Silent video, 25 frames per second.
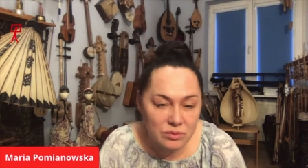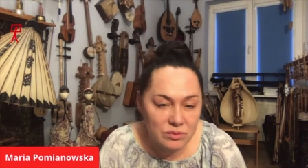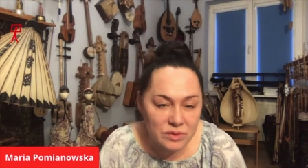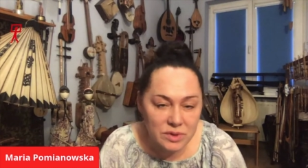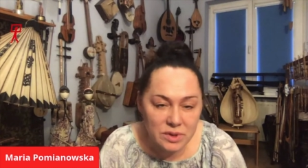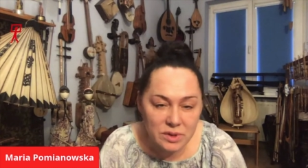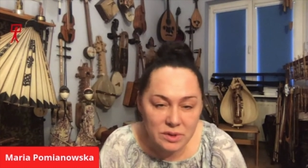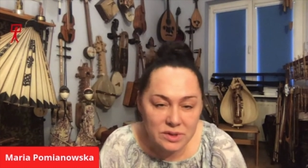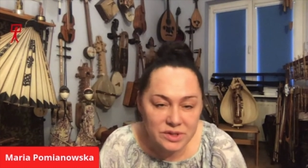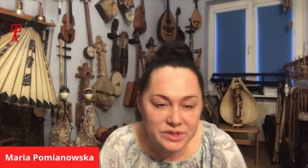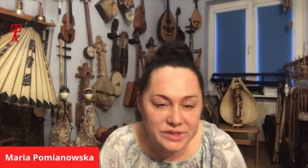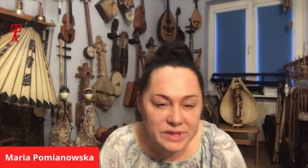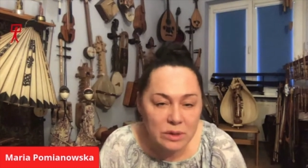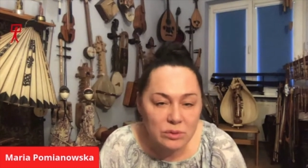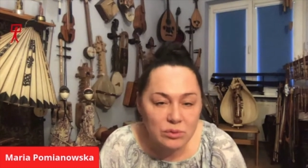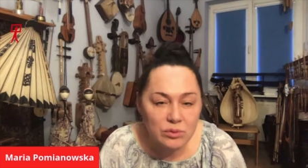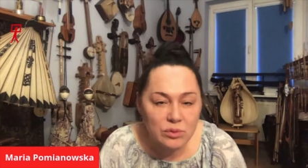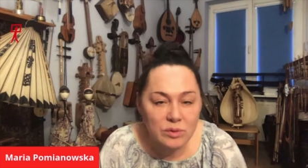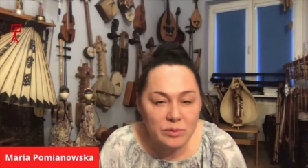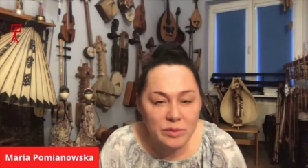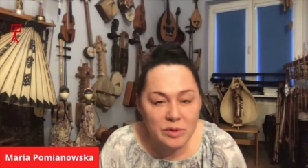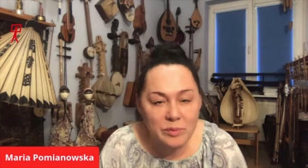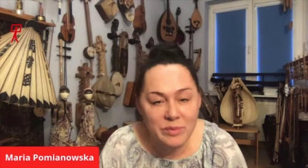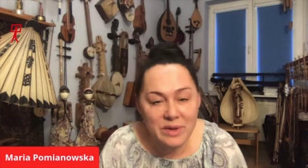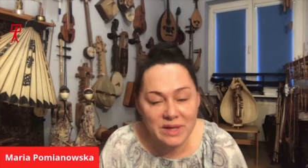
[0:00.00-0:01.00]
the sound
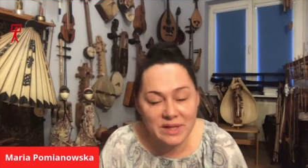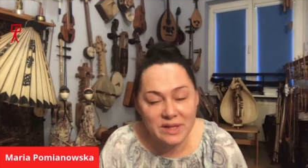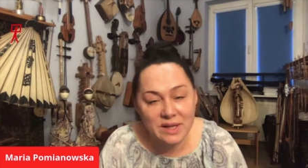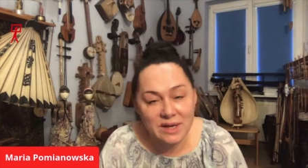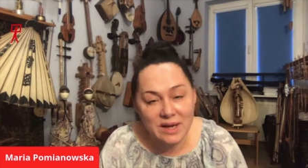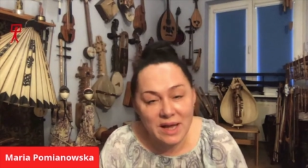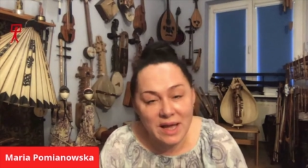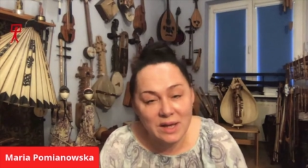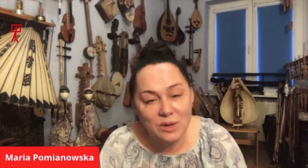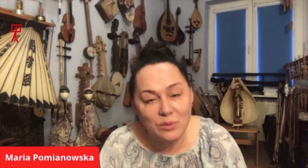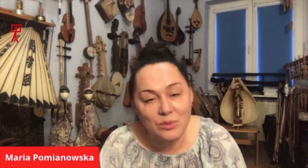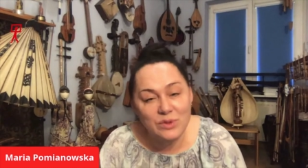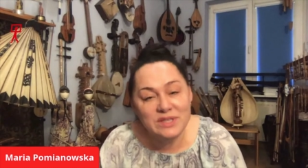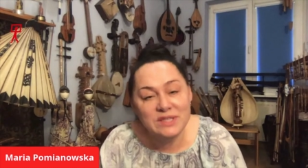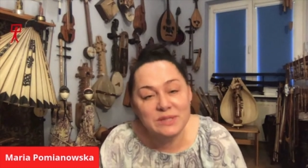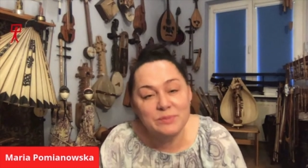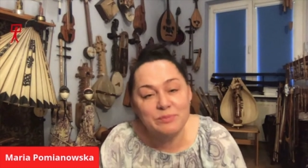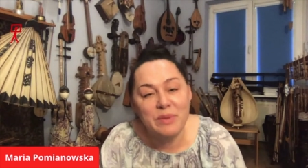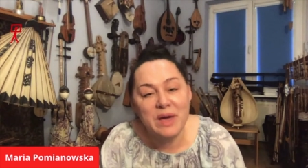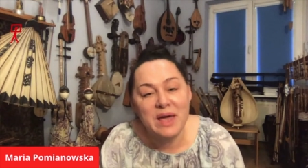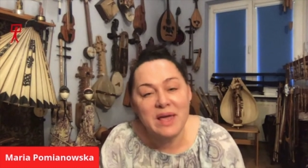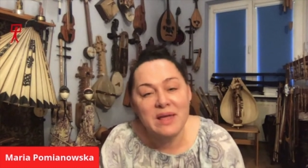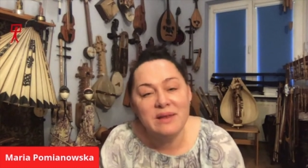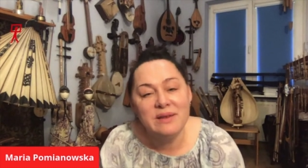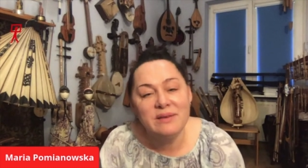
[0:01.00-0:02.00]
will be better. And we
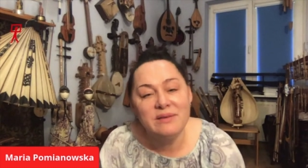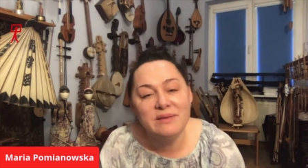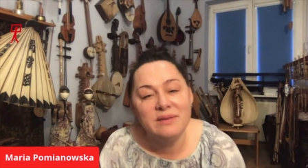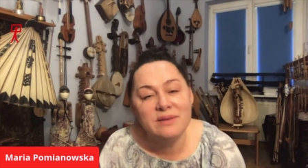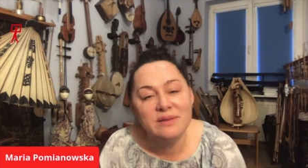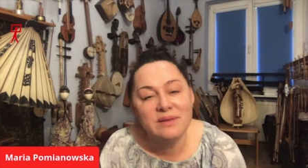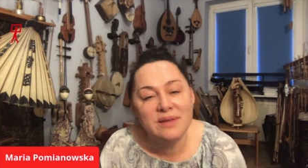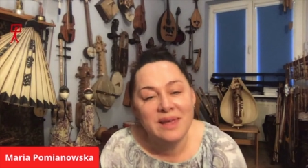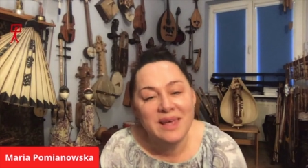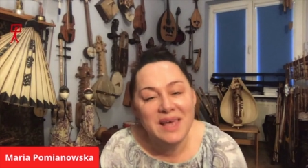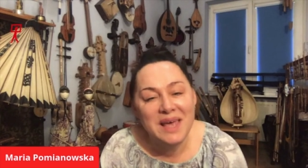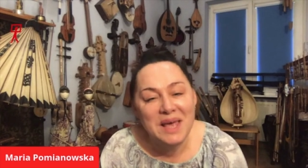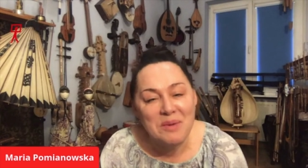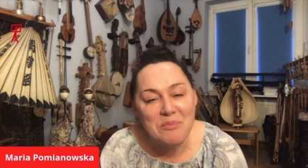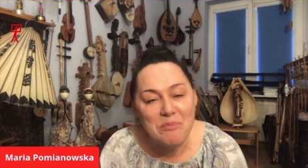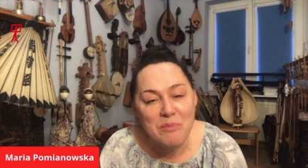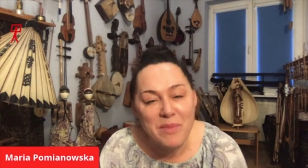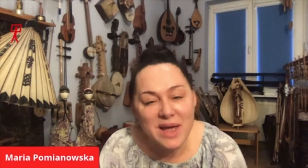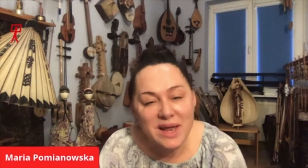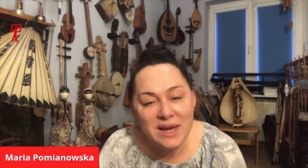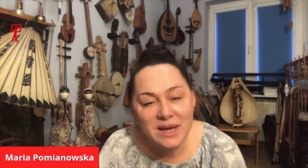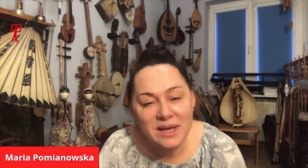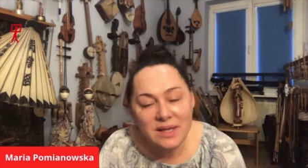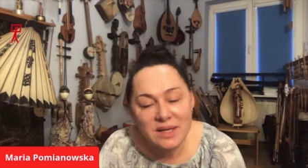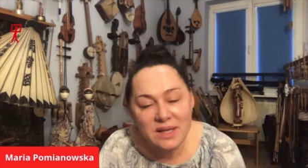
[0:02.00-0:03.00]
spent
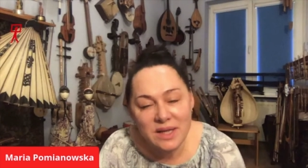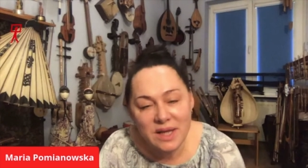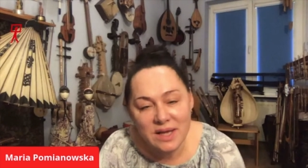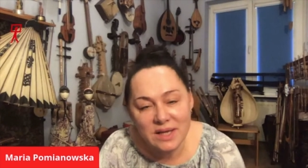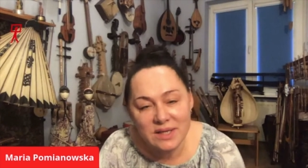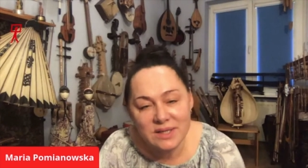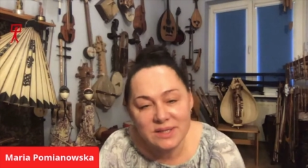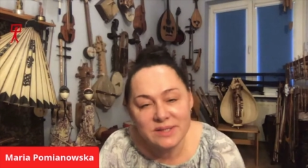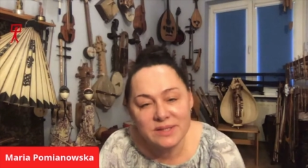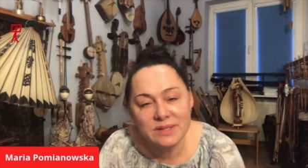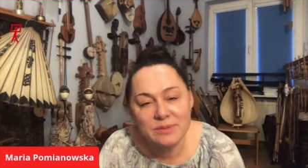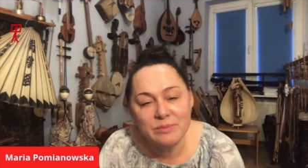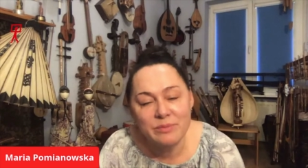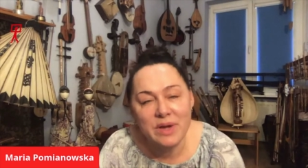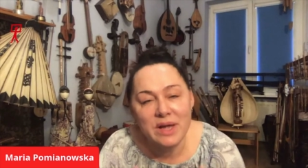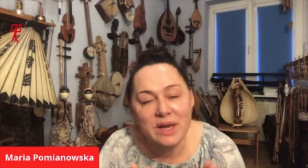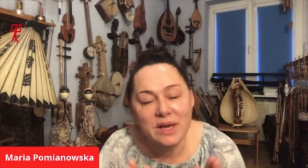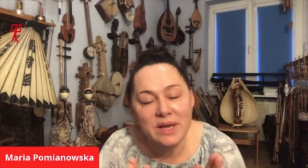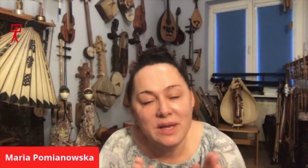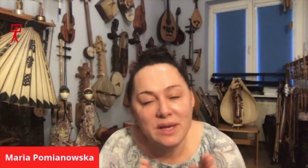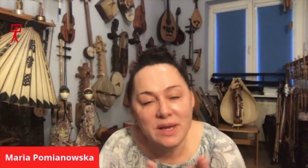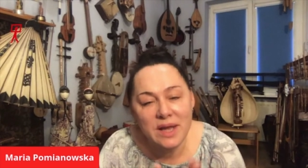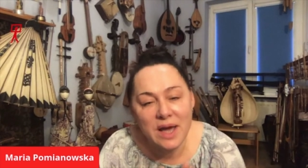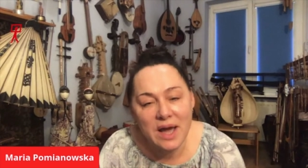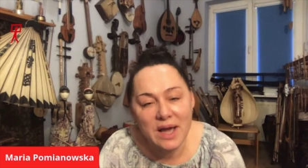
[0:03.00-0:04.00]
many days,
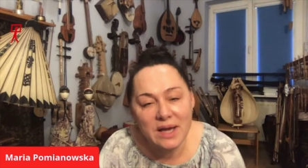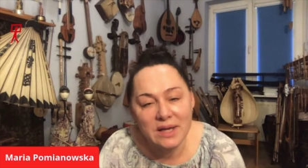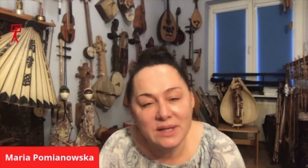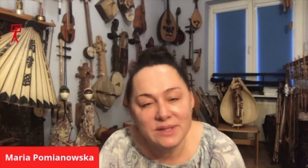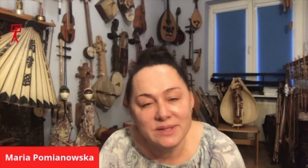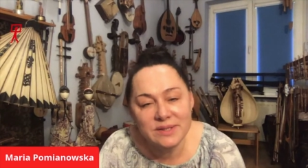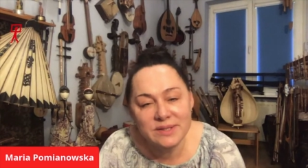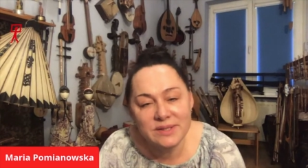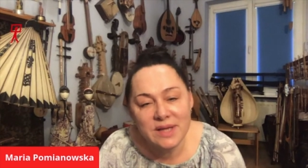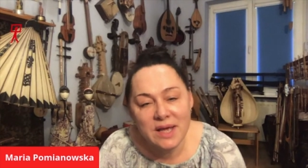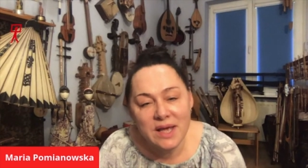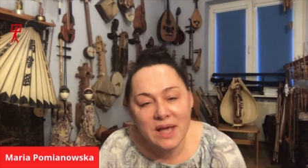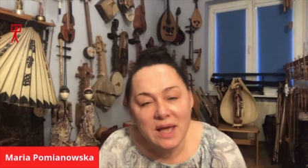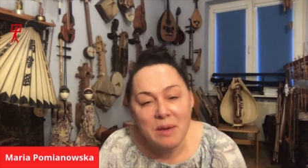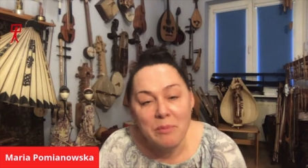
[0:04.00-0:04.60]
many nights,